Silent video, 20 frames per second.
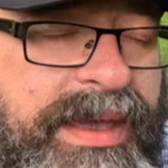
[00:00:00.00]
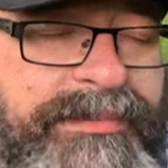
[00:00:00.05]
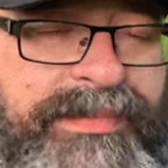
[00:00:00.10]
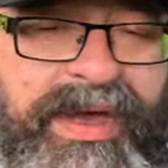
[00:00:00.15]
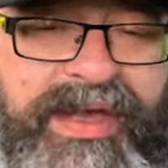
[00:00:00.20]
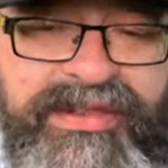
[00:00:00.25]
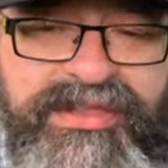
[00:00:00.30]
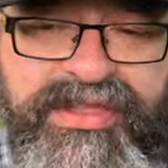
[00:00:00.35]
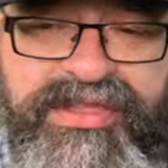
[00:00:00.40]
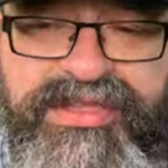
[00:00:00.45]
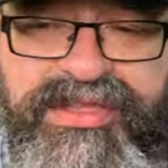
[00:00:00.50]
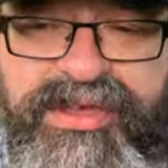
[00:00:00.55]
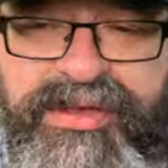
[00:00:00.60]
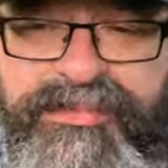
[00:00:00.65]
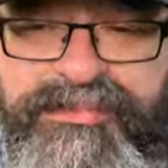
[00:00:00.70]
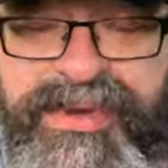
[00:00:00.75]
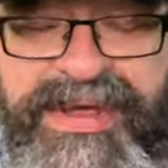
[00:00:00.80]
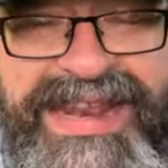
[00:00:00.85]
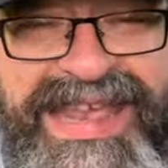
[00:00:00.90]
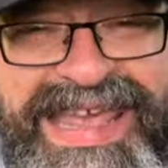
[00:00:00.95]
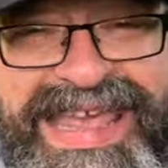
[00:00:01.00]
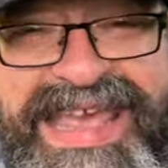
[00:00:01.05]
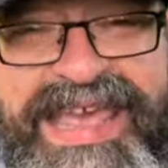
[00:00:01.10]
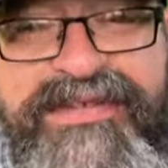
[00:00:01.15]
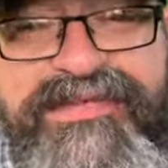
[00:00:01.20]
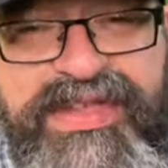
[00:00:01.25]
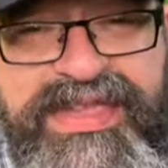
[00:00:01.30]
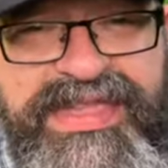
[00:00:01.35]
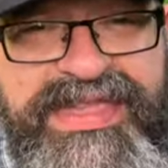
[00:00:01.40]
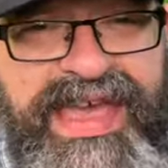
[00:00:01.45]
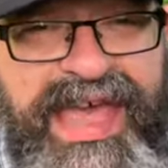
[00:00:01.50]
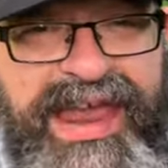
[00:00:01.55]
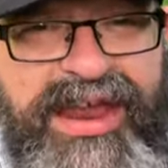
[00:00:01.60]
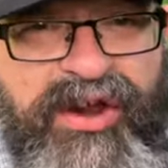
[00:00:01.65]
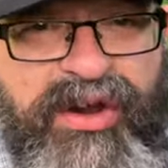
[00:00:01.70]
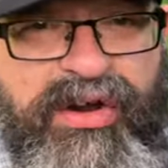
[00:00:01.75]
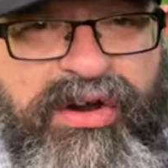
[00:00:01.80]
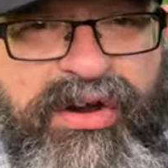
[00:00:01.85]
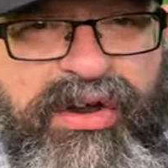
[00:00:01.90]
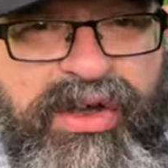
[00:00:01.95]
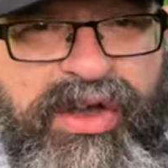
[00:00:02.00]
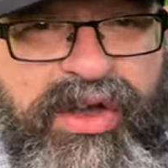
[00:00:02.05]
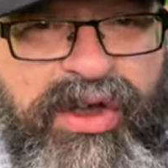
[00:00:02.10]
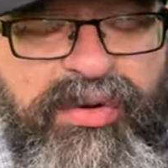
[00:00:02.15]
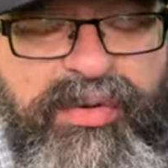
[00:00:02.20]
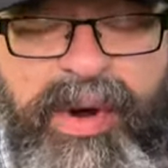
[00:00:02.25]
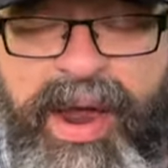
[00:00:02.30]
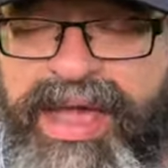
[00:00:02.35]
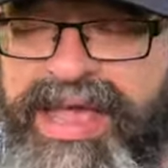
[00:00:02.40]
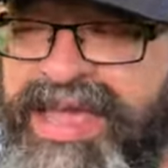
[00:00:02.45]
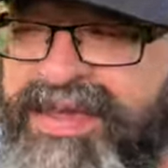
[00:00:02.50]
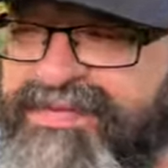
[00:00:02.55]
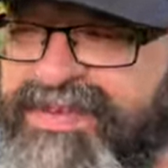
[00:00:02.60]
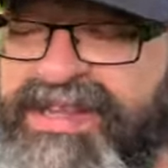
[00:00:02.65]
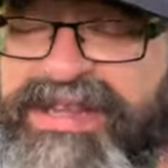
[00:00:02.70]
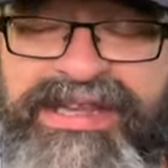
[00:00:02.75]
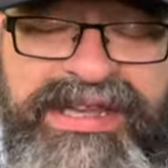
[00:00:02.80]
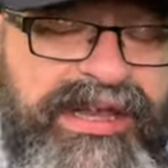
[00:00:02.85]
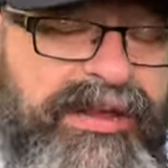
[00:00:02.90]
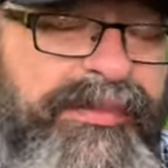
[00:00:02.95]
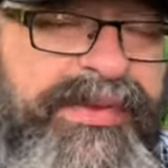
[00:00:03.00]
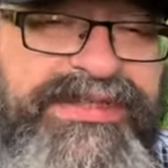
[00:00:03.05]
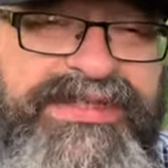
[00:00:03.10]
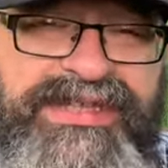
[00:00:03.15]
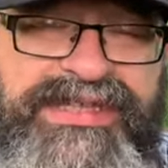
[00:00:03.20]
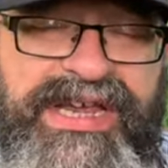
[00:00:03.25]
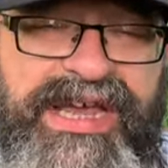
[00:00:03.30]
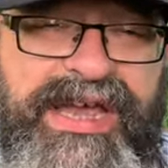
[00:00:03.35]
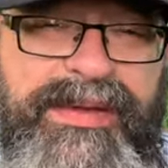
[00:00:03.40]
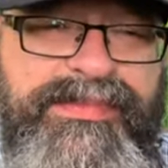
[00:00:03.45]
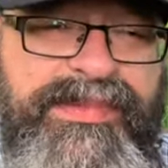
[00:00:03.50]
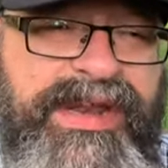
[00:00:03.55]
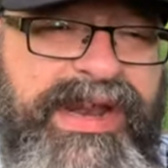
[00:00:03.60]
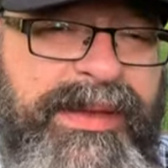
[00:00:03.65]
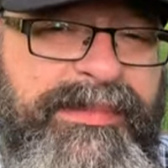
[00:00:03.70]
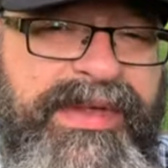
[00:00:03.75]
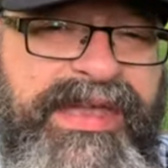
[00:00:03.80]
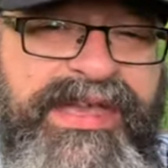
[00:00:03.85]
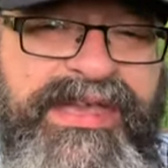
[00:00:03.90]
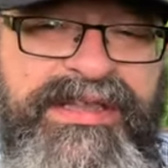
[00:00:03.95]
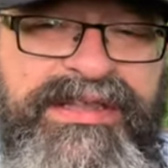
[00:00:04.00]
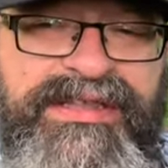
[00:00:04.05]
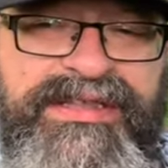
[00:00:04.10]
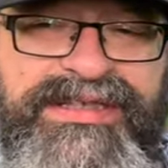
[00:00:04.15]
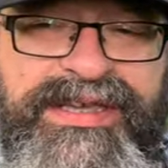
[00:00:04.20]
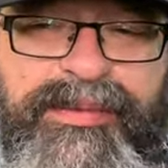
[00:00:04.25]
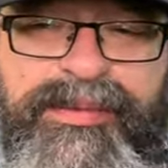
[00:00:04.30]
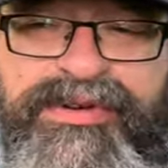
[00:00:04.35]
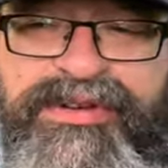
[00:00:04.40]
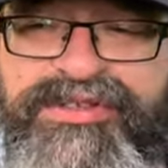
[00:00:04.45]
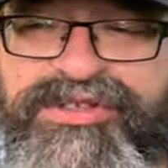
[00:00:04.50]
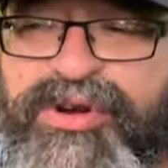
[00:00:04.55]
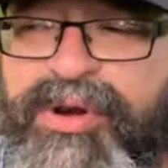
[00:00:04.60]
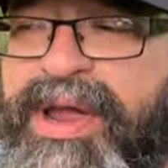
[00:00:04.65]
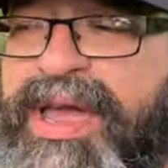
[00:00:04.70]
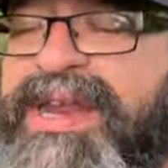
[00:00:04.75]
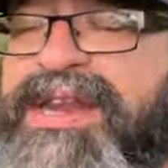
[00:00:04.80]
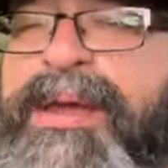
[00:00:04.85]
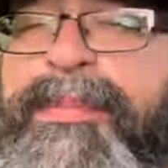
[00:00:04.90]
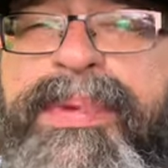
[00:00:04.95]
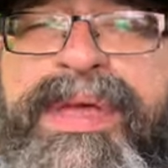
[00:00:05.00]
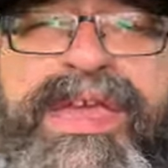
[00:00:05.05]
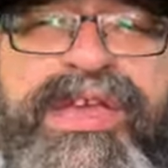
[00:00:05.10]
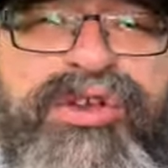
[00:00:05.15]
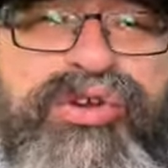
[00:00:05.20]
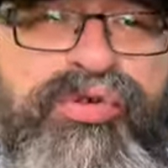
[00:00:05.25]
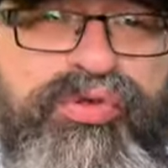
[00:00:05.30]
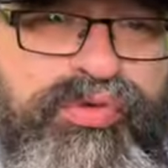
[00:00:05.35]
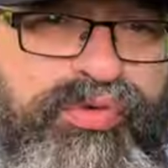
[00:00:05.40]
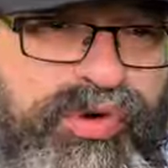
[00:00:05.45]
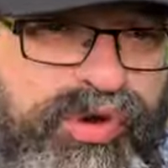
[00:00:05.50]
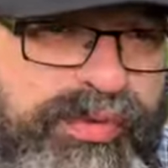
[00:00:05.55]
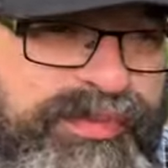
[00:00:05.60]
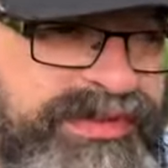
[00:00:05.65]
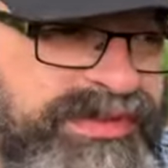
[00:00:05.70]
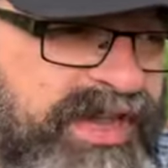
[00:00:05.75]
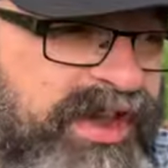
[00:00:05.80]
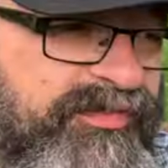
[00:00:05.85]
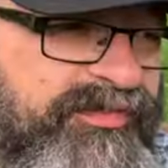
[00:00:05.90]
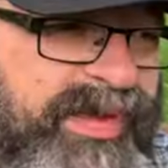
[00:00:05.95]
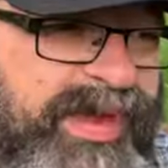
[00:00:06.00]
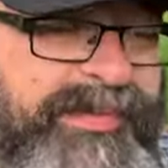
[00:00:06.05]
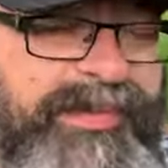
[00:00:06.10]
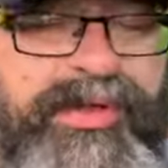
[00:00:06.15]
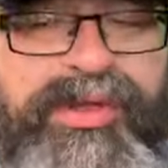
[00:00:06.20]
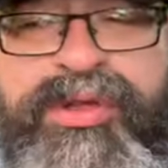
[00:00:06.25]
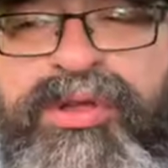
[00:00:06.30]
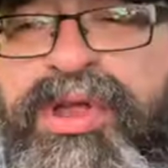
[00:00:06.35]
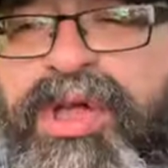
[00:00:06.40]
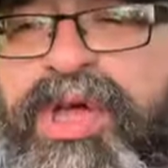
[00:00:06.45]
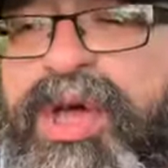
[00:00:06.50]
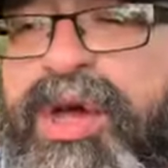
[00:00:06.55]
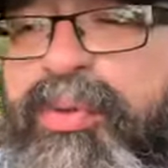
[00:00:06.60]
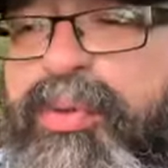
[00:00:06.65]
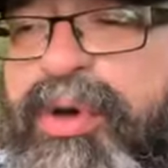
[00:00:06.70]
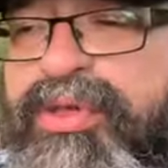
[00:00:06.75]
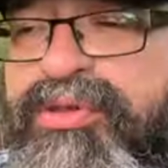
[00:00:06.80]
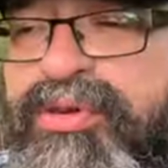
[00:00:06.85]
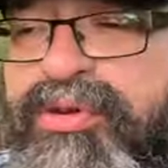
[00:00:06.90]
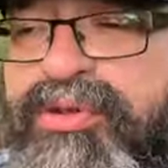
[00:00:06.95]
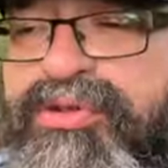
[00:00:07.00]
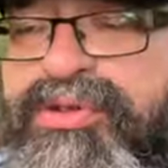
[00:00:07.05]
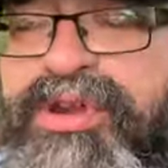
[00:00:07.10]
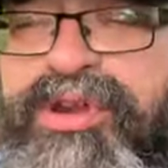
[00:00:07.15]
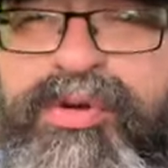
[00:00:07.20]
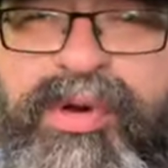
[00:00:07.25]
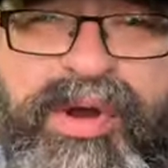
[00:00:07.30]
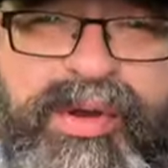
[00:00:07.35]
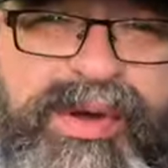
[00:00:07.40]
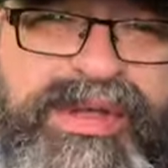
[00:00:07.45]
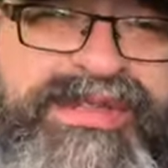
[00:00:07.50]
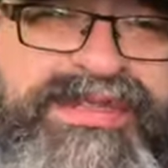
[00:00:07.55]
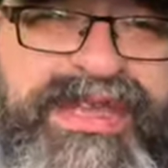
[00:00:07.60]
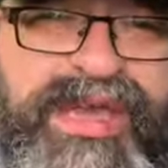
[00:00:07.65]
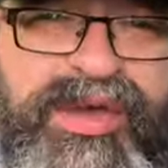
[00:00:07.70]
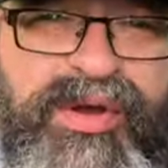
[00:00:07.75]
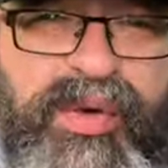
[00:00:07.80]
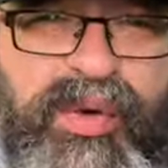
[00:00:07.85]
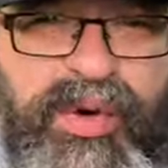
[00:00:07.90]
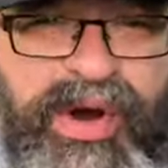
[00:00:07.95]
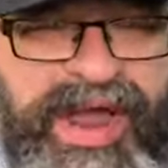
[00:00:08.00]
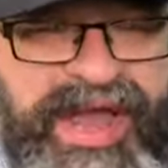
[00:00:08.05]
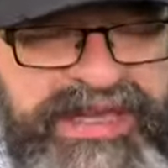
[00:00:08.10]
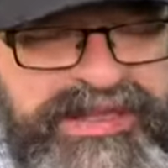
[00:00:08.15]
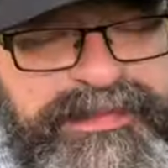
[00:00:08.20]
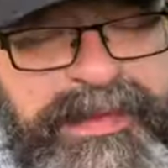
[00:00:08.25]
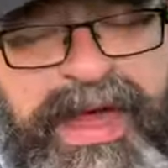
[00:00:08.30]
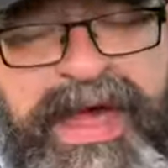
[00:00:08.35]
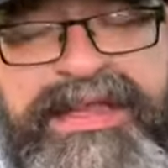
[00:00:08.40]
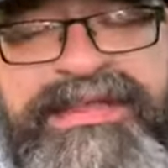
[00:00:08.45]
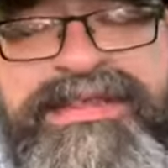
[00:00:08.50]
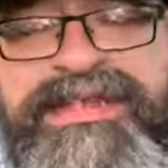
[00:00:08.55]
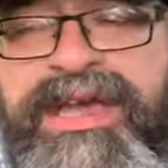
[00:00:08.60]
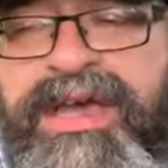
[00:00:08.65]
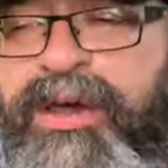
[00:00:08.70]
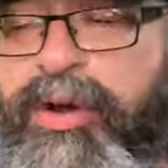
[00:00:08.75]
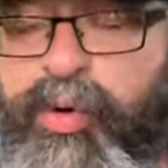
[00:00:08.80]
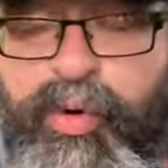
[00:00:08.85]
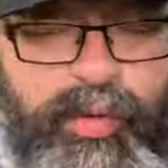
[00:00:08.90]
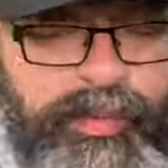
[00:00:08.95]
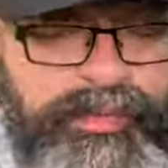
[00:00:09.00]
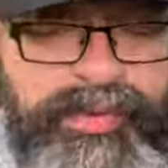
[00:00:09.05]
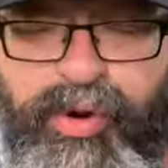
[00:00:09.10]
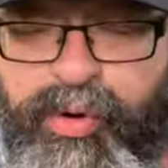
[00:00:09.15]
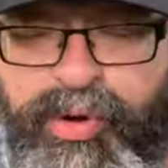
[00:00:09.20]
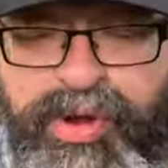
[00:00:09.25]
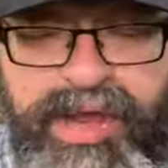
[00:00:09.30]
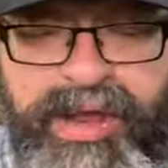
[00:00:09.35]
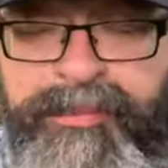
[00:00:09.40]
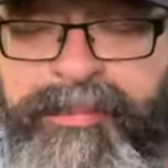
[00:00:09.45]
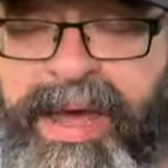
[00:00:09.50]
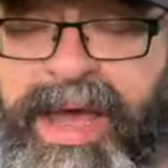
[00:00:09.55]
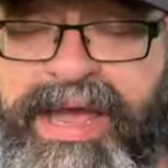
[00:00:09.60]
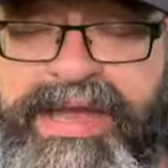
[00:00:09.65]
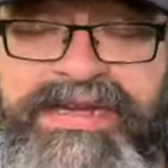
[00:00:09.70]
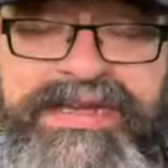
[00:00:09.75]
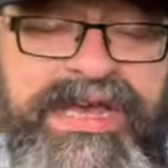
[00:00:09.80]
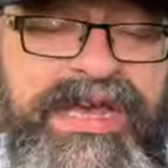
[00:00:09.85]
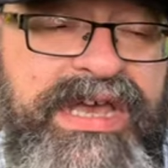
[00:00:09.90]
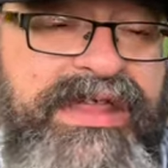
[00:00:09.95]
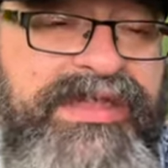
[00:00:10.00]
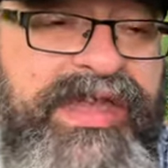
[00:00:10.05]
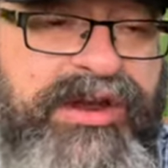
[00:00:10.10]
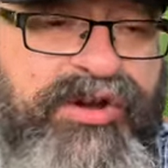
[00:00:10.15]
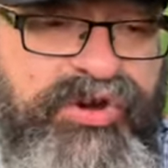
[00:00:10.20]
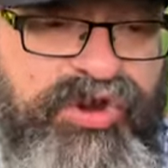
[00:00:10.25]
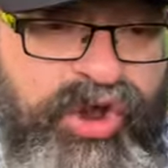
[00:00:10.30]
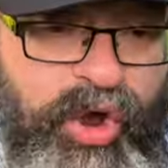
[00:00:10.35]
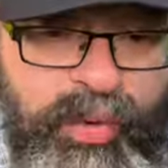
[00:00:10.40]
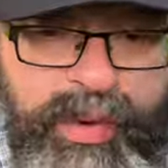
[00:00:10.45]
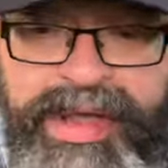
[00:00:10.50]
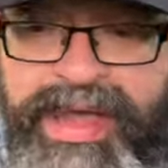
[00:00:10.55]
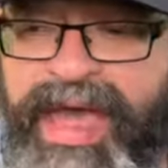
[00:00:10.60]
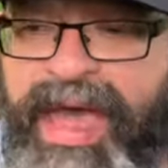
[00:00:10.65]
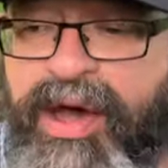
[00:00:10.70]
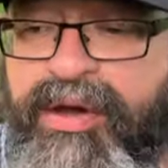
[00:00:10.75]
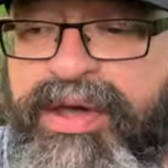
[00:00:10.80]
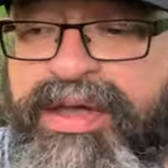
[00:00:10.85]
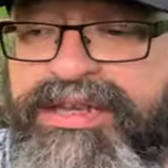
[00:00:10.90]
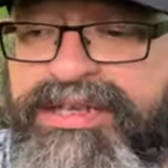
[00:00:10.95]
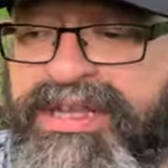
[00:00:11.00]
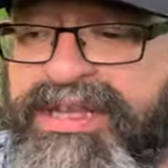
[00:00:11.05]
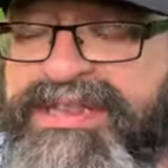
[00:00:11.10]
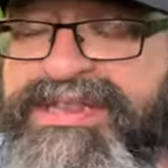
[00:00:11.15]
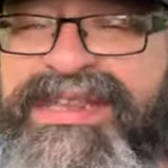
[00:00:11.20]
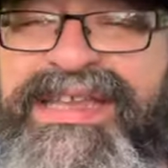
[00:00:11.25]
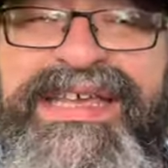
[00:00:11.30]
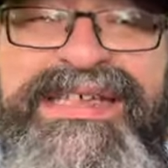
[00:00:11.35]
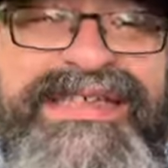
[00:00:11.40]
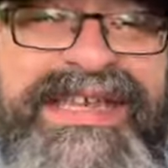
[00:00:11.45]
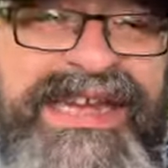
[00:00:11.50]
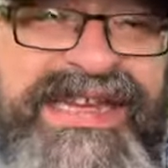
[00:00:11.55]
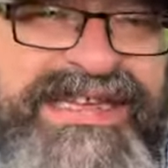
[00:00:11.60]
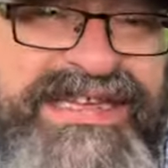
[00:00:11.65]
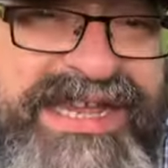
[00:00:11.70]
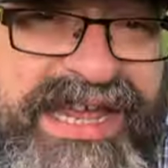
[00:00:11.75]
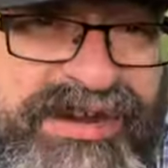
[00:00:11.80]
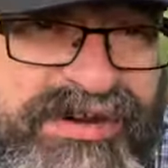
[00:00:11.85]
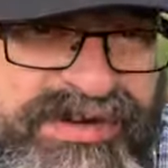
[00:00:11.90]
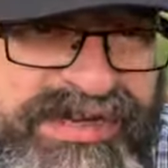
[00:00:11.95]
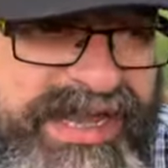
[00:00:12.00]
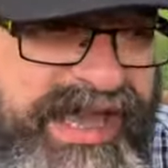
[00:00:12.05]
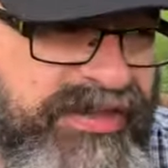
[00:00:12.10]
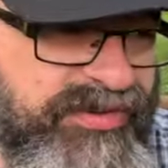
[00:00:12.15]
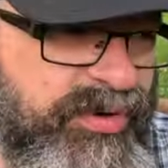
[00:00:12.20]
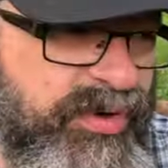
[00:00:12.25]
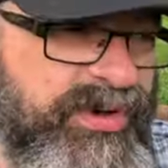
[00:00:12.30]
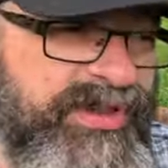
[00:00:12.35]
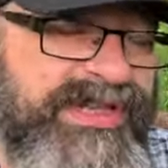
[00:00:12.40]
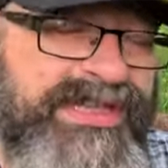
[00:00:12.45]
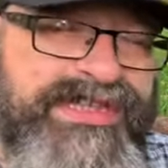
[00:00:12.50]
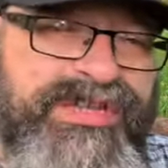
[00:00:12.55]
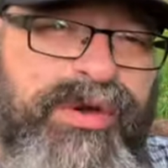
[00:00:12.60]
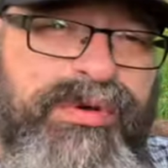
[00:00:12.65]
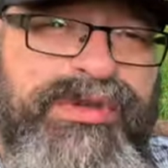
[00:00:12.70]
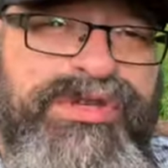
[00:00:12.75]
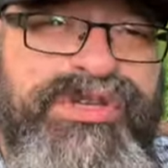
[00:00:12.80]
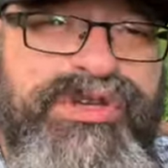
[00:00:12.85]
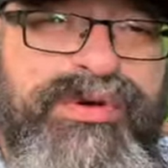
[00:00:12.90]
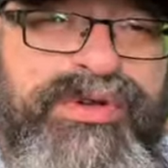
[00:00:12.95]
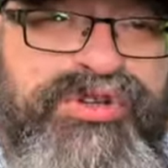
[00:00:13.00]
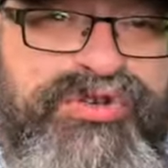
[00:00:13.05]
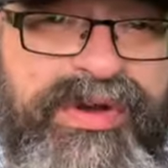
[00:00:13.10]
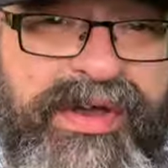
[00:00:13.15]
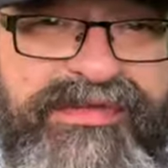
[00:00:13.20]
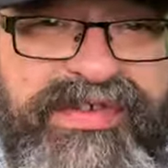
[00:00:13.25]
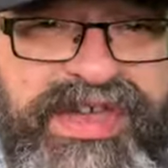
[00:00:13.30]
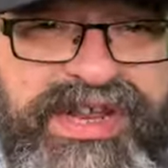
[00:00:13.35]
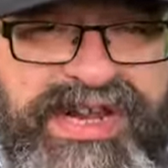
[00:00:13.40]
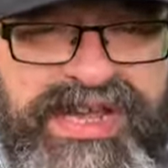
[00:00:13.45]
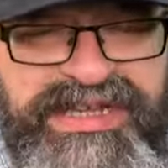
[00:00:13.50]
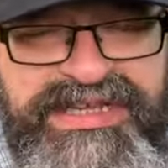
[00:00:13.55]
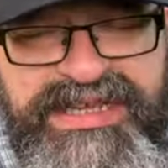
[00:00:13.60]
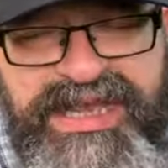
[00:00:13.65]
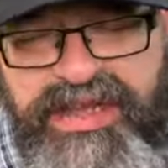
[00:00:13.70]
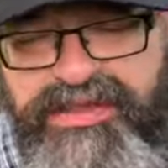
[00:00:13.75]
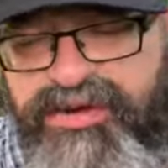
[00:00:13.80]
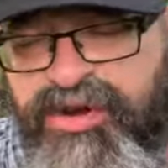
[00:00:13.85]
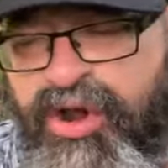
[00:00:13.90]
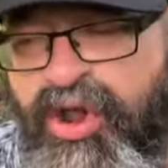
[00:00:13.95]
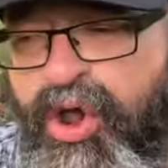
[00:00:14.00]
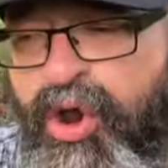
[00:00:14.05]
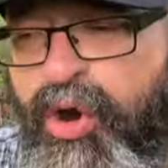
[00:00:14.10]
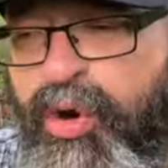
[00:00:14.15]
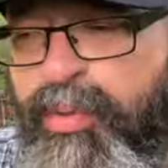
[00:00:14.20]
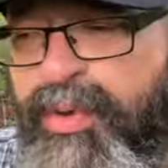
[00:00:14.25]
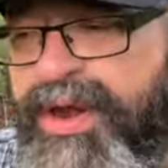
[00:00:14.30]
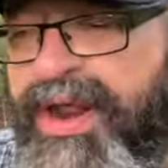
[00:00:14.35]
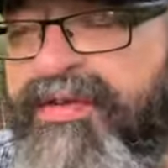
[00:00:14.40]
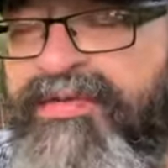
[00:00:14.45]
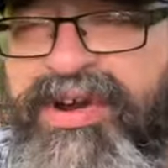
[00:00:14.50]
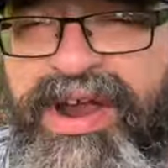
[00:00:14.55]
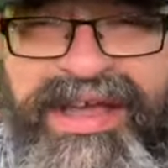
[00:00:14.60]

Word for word: But even there, right, even the little bits of time that I'm in San Juan del Sur, I end up in groups of people, whether Nicaraguense or expats or combined, that are going out and at least getting dinner together, or at least going to a trivia night together or whatever.